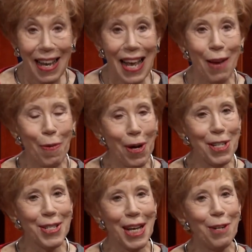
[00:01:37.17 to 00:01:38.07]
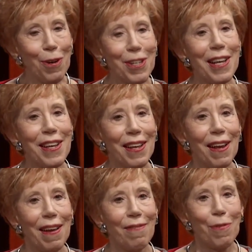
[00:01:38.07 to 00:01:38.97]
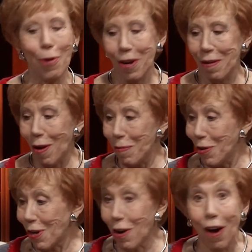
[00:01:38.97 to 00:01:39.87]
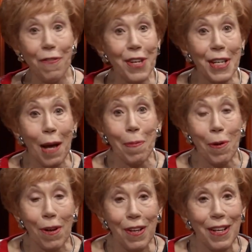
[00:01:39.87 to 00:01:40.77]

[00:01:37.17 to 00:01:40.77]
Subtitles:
And where is He looking for it? On the coffee table?